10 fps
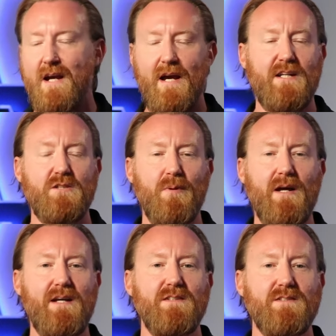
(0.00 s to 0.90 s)
And he's
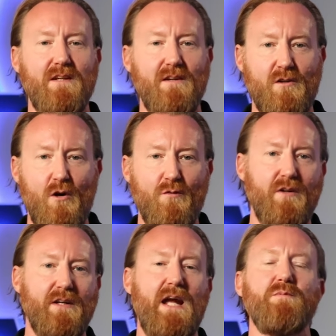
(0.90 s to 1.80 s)
playing this
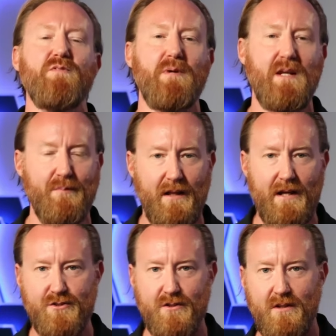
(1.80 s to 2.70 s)
covert game of
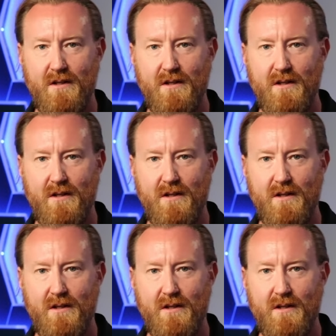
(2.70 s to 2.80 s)
manipulation.